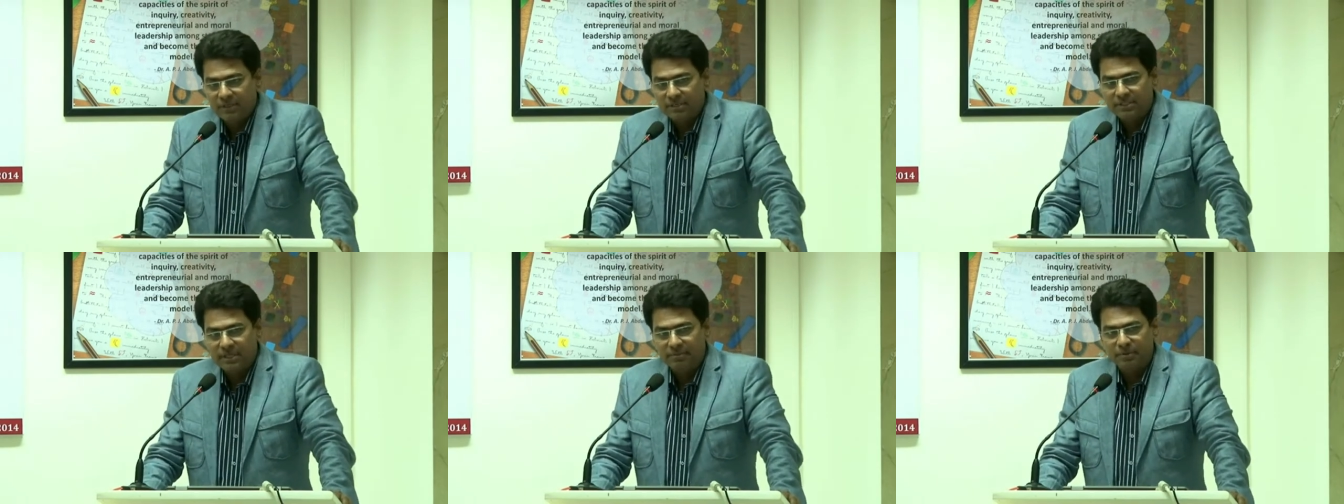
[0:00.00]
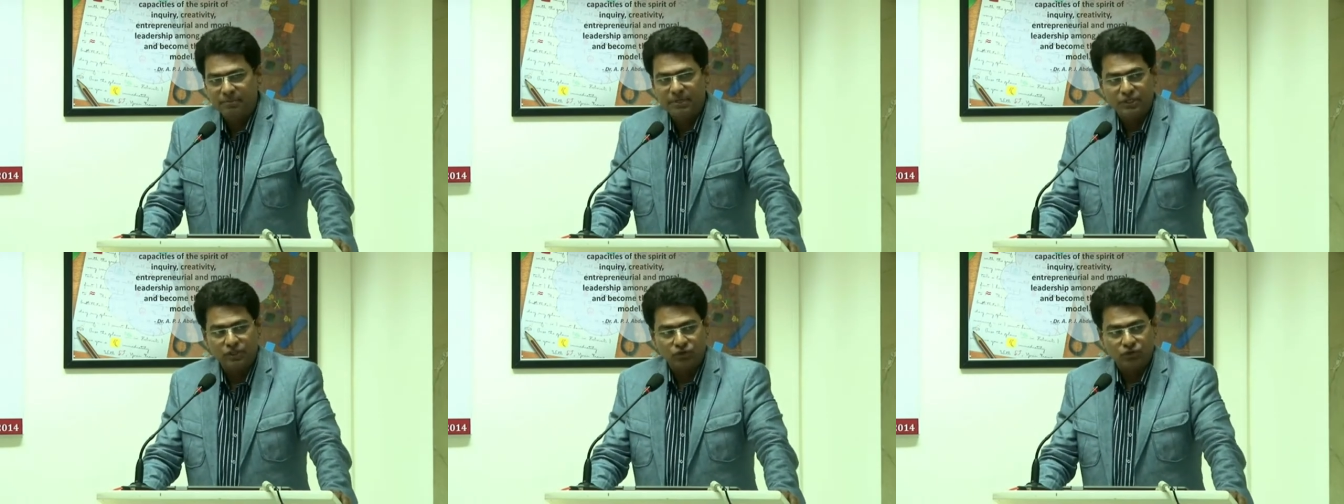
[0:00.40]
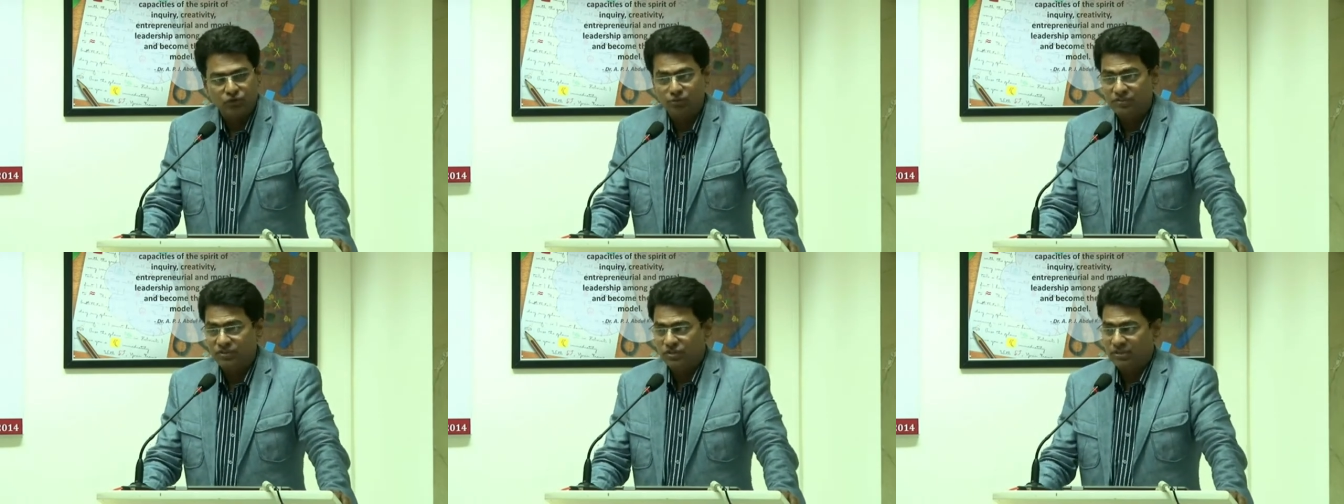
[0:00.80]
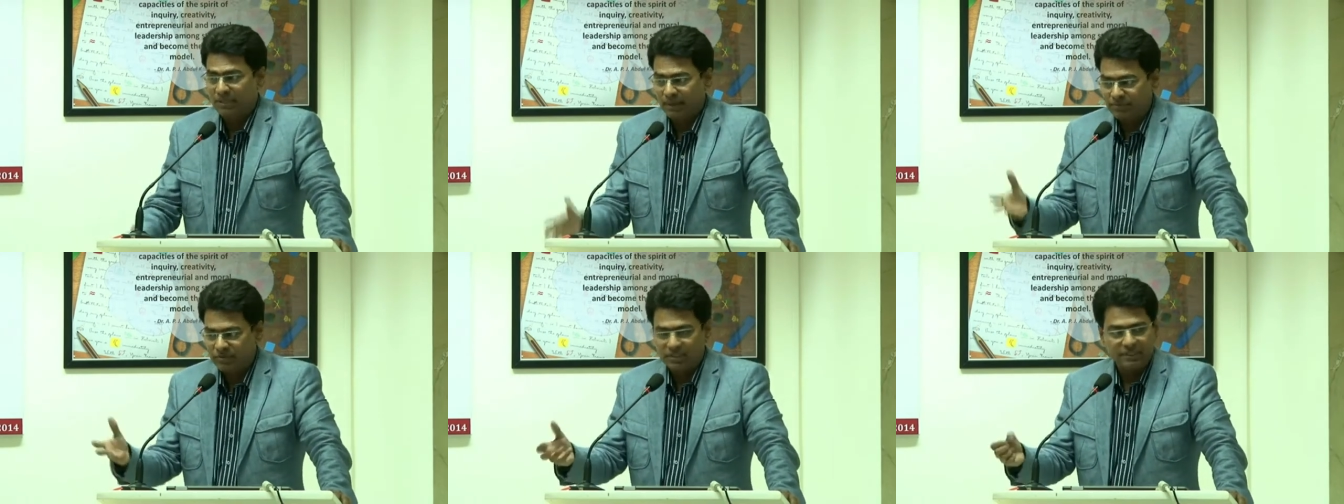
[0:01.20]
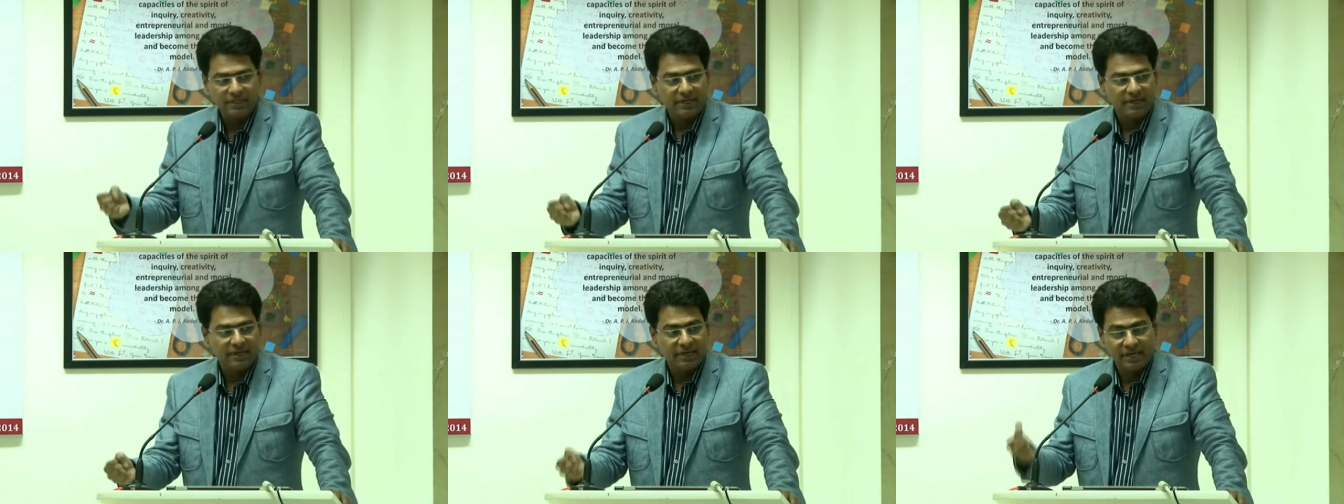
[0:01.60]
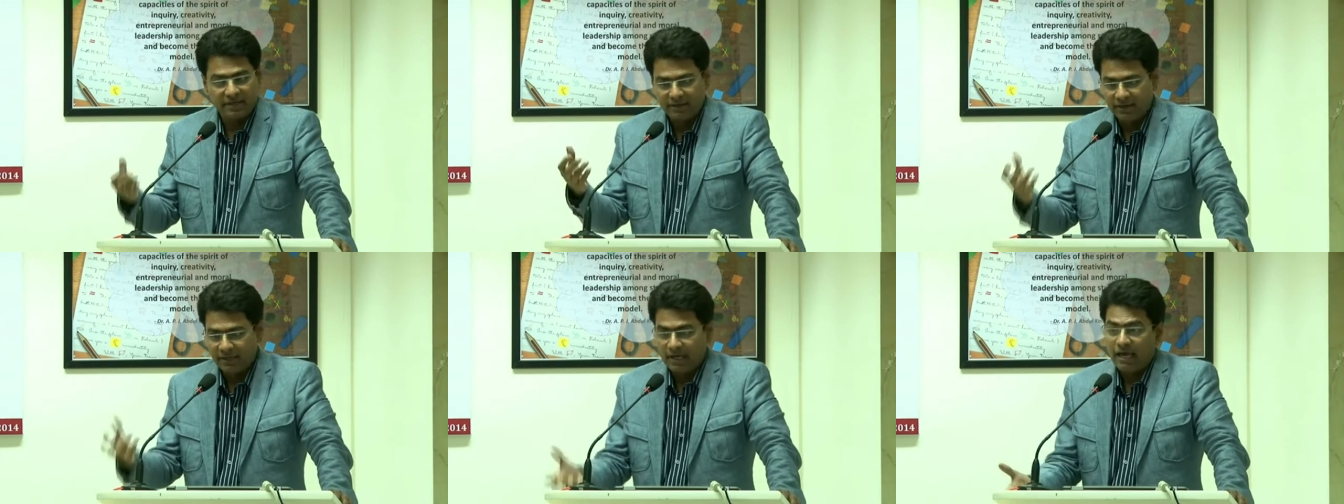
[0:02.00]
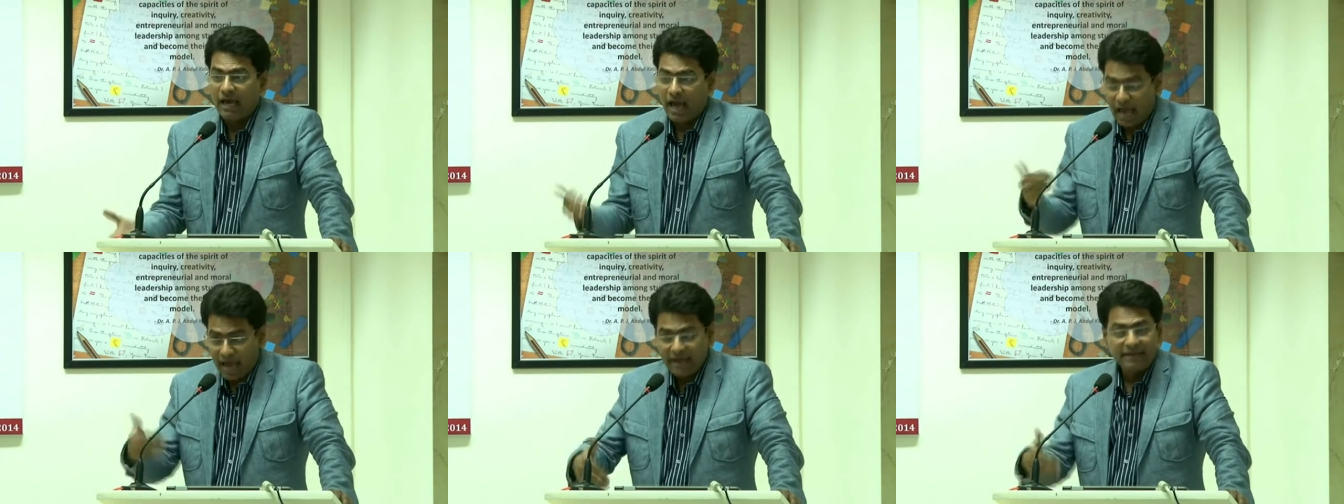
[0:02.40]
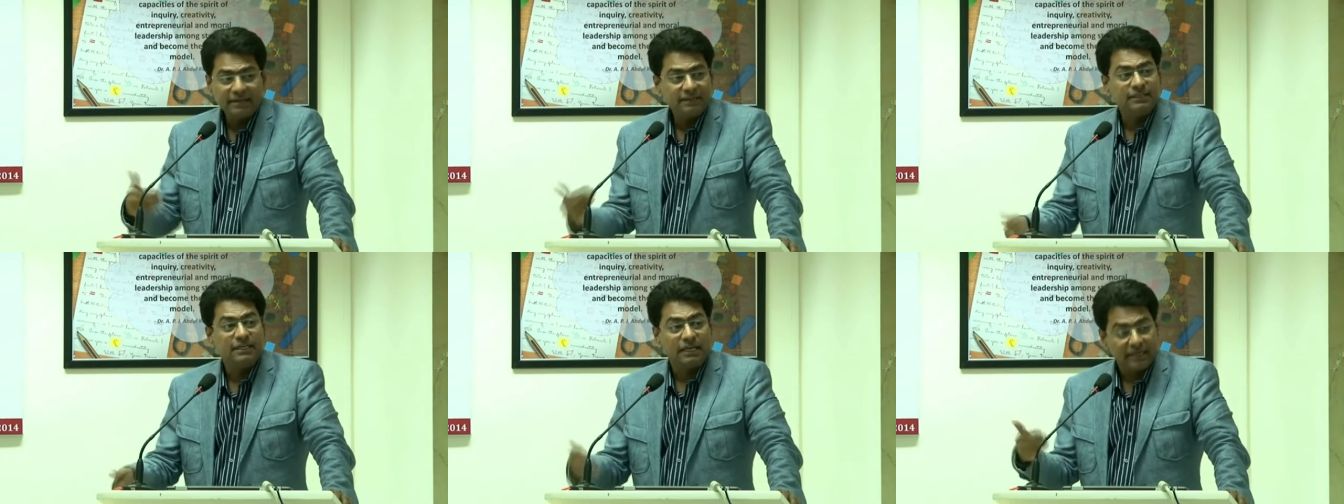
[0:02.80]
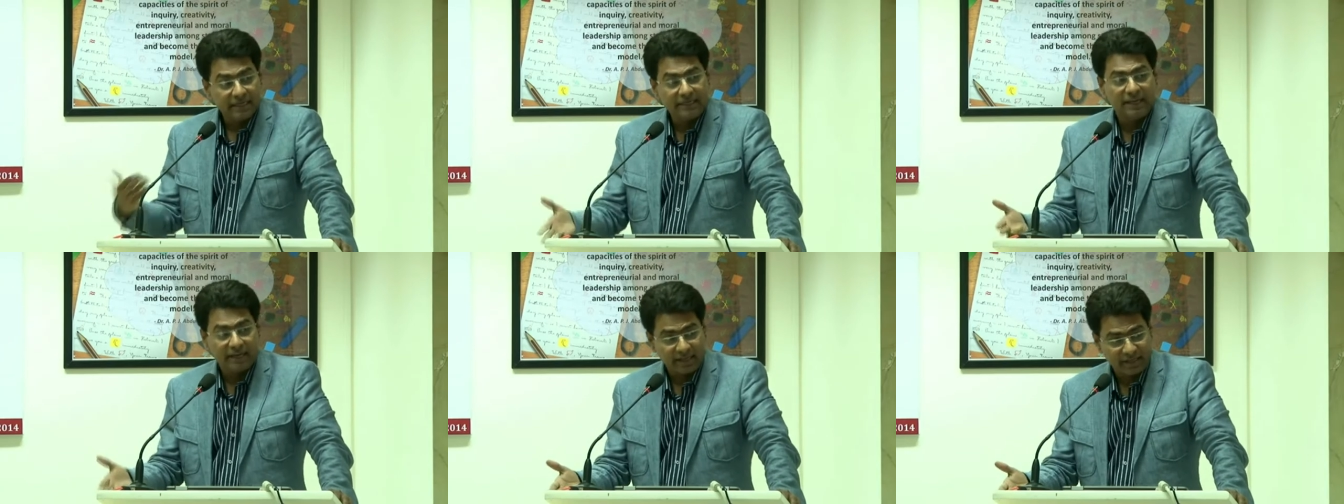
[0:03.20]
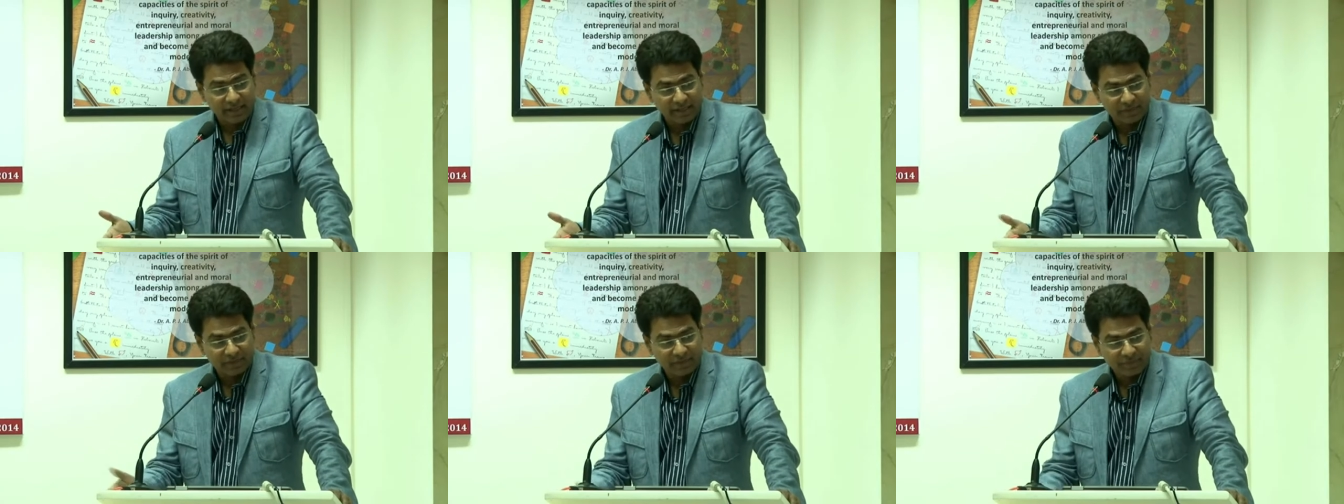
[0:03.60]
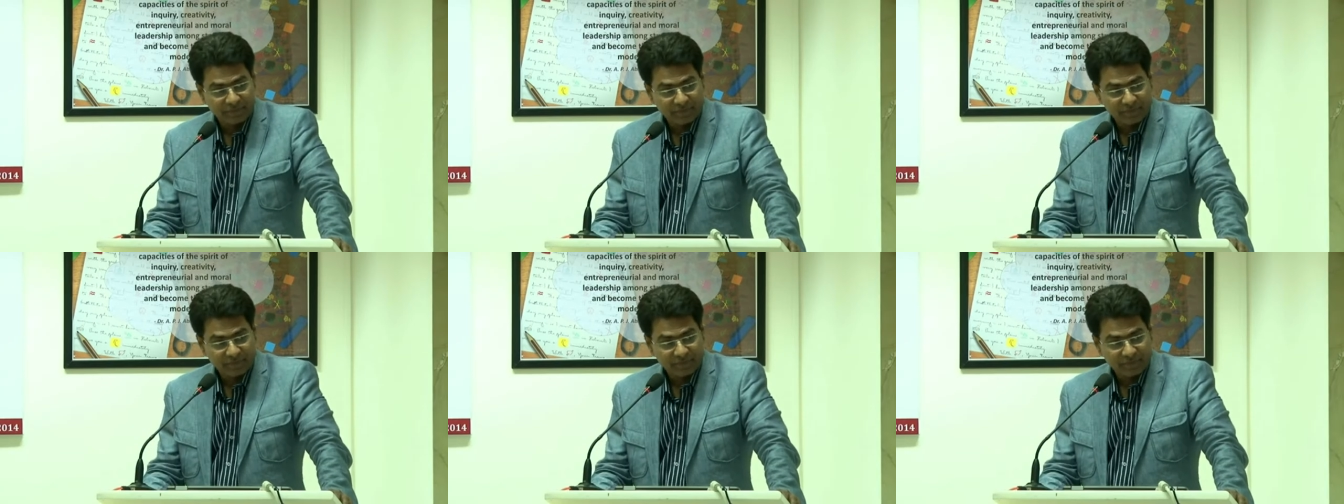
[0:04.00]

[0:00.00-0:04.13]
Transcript: Islamic militant group which captured territory and, and retaining it.